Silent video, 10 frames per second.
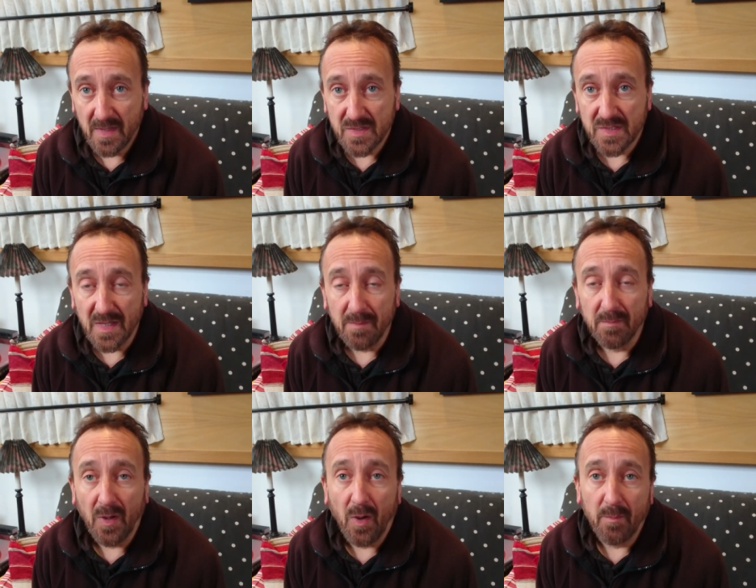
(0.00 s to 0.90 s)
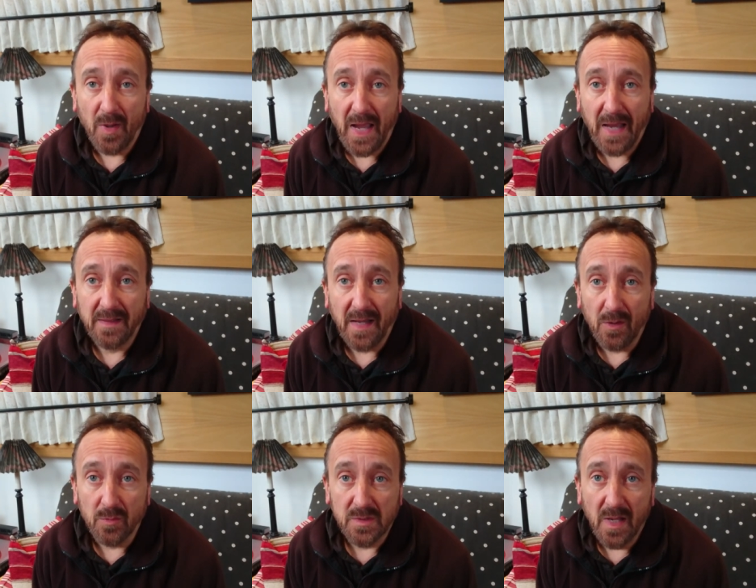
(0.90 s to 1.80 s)
SIM on my
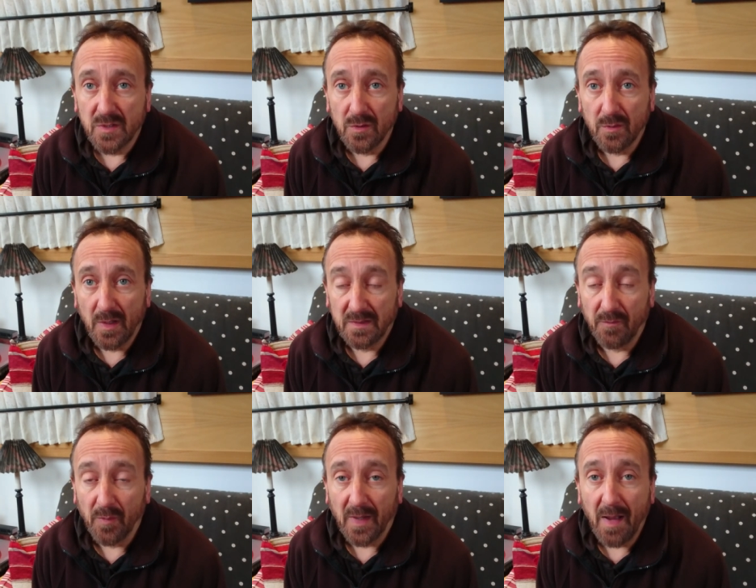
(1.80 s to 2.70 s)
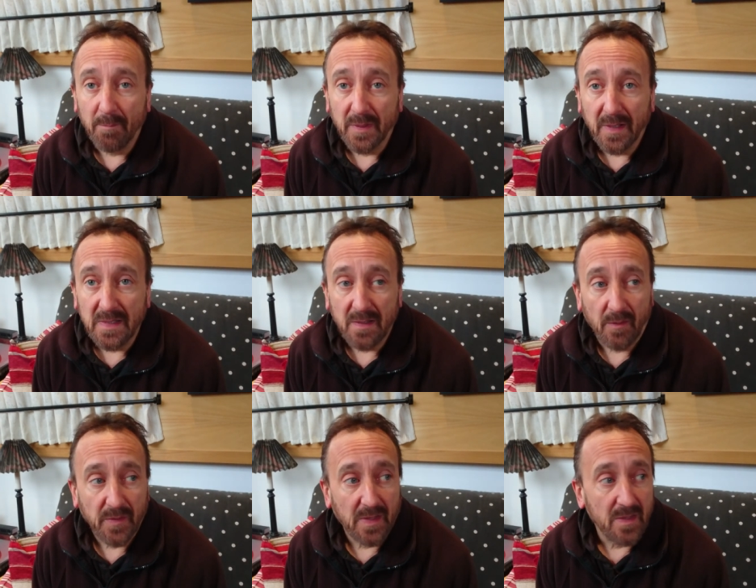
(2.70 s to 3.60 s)
handheld to a different company.
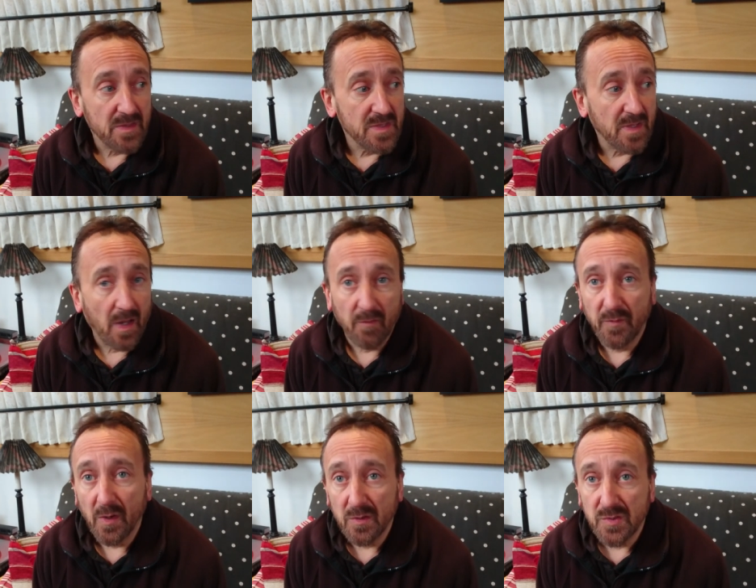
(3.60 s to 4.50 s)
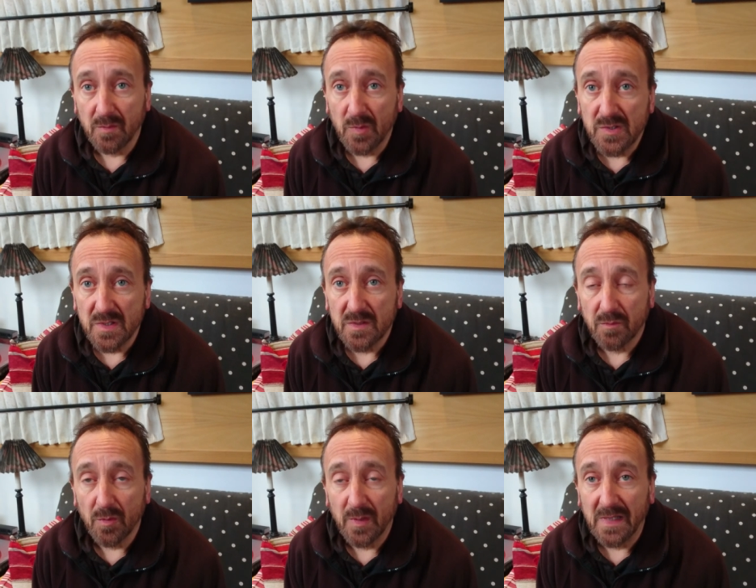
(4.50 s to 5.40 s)
I think it's uh, Virgin, which is
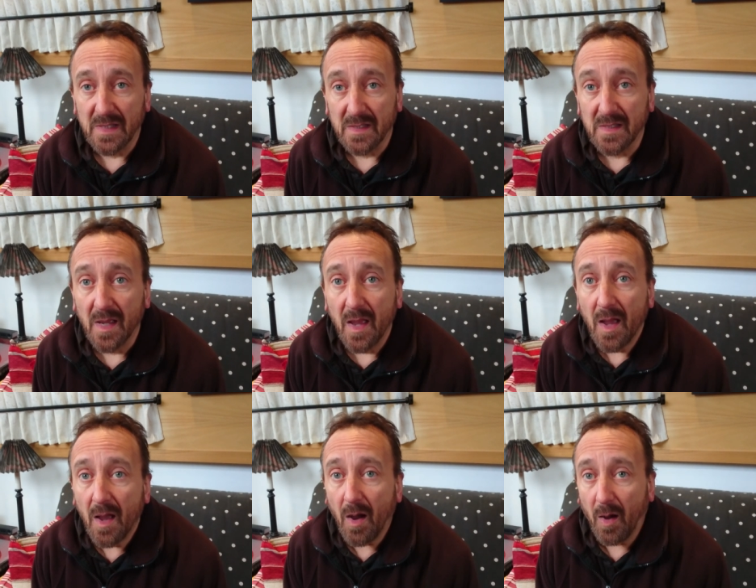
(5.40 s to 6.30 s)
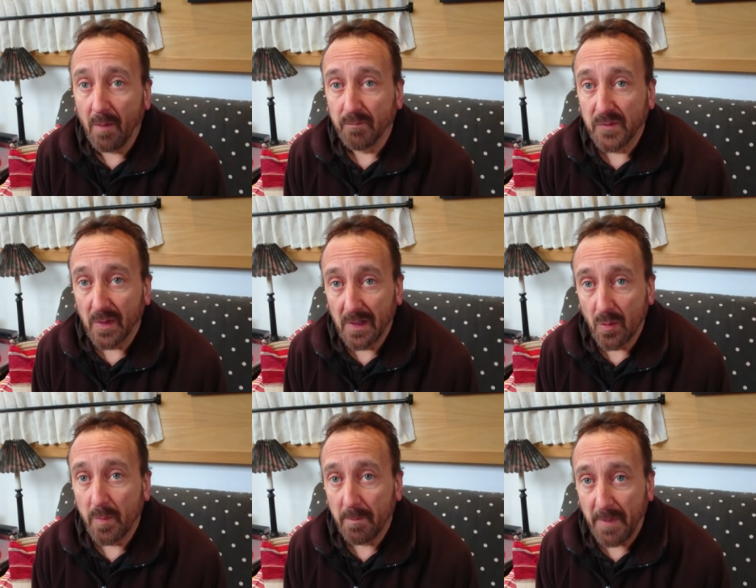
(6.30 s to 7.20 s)
through EE. I'm doing a
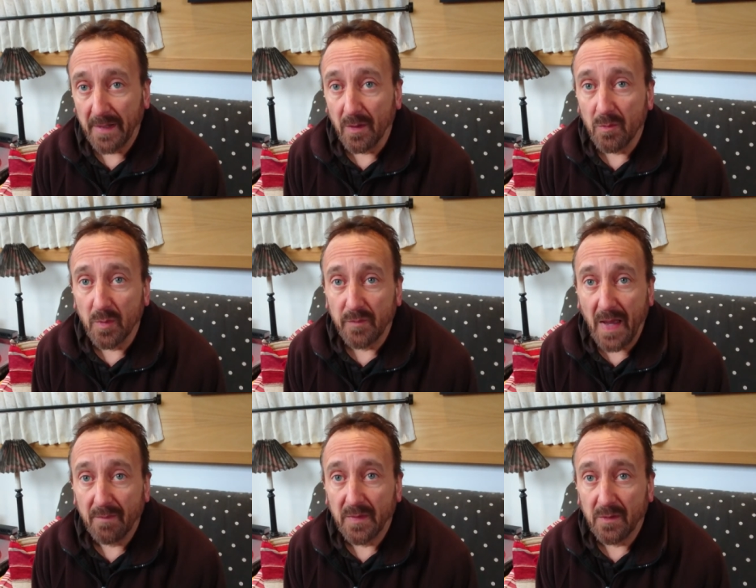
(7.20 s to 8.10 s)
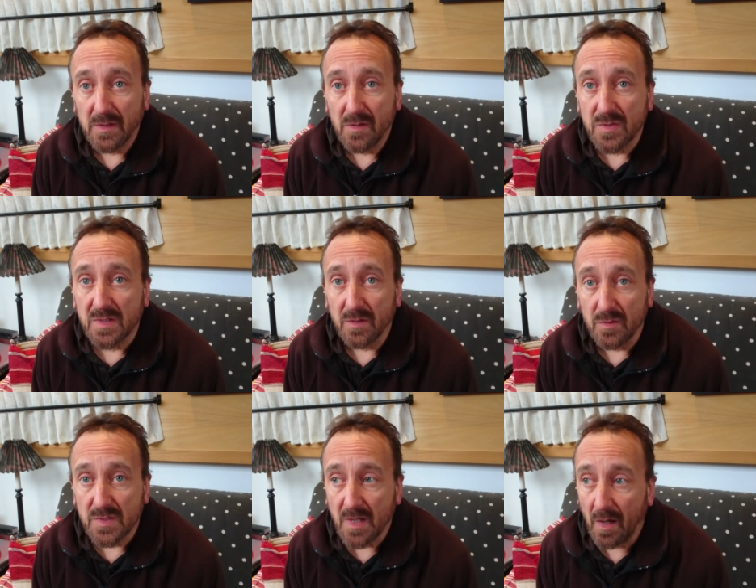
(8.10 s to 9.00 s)
little bit better with that than I used
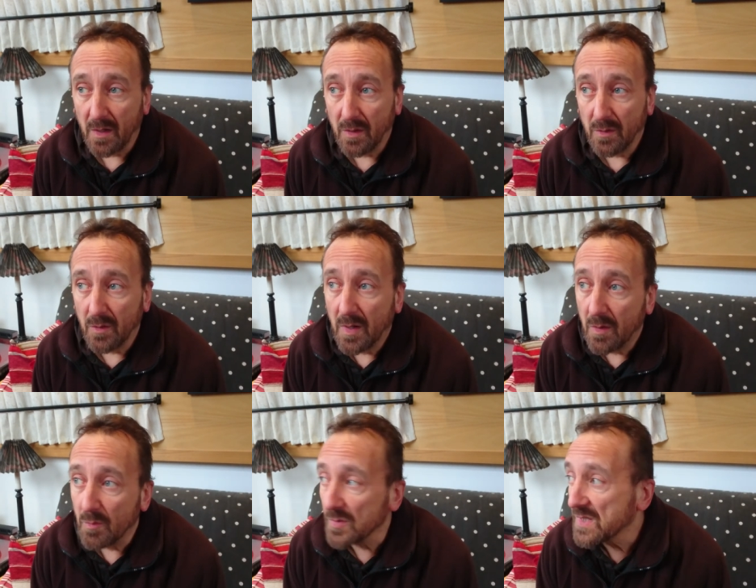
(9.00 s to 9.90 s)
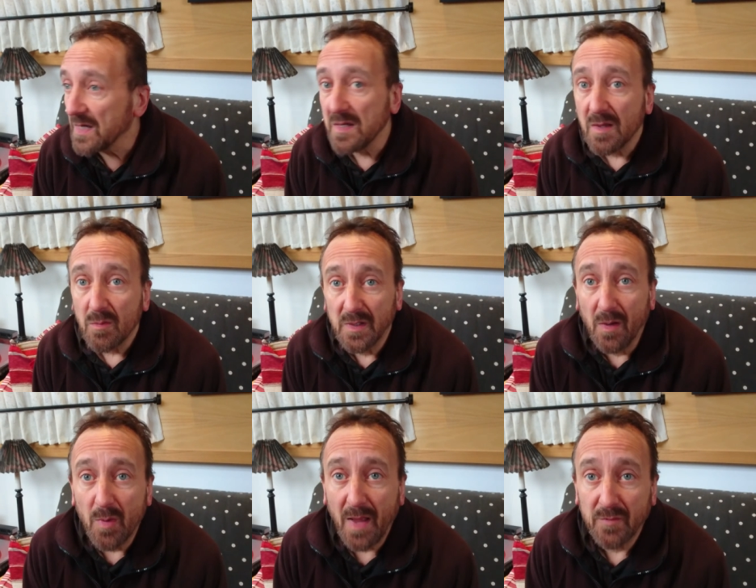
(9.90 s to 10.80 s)
to. So we'll see, you know,
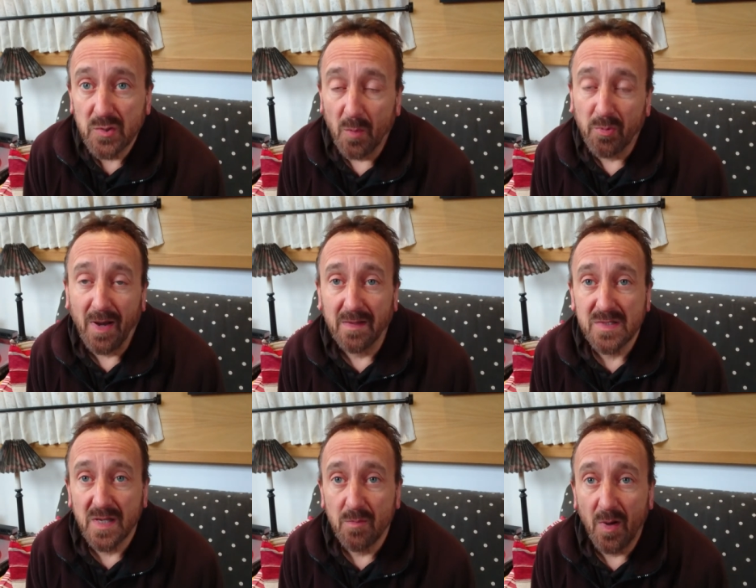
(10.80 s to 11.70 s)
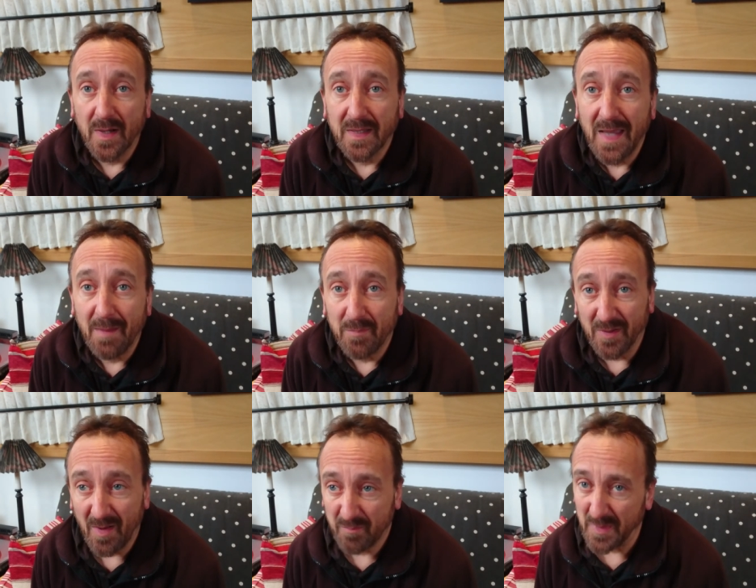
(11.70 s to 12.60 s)
we'll have a shop around and see what I can get,
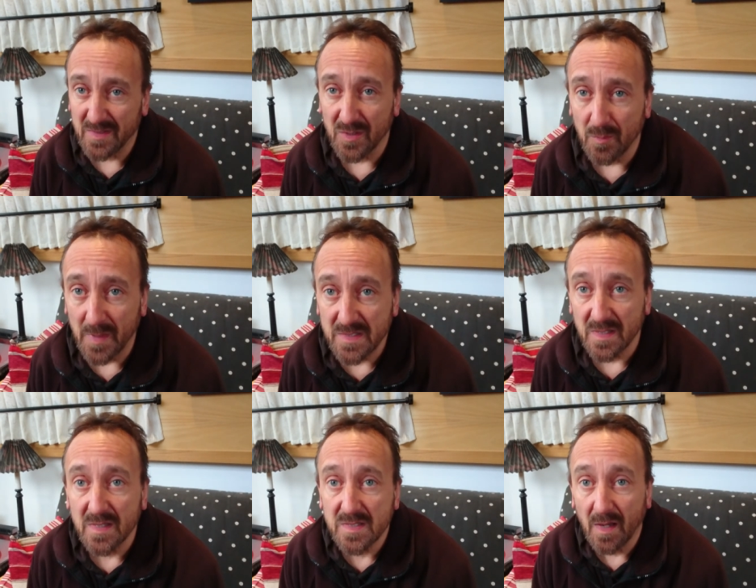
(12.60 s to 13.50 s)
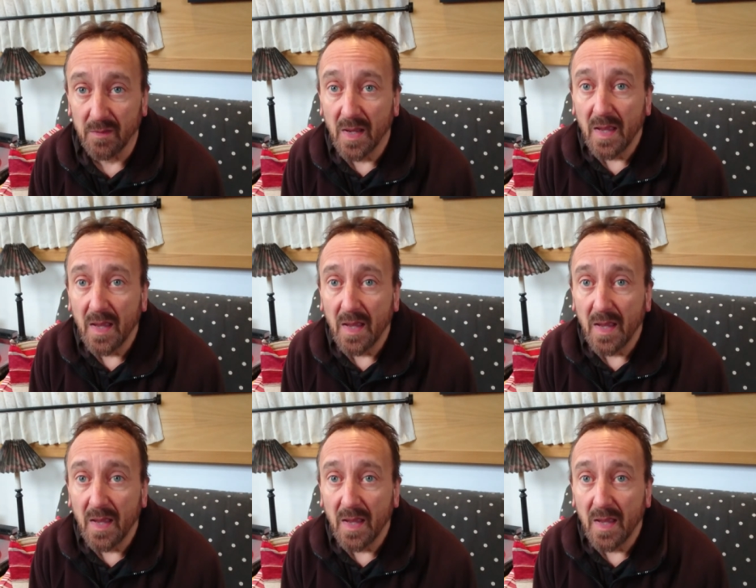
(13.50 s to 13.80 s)
but I've been too busy. So